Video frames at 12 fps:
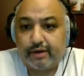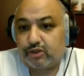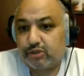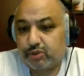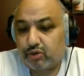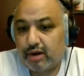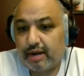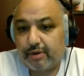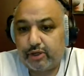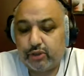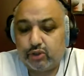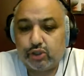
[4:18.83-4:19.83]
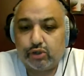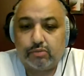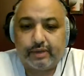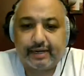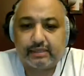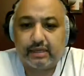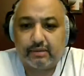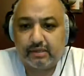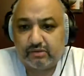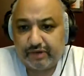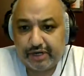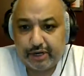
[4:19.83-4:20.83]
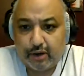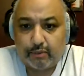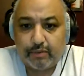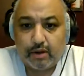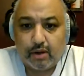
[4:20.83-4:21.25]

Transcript: Or subscribe on YouTube. Like I said, this video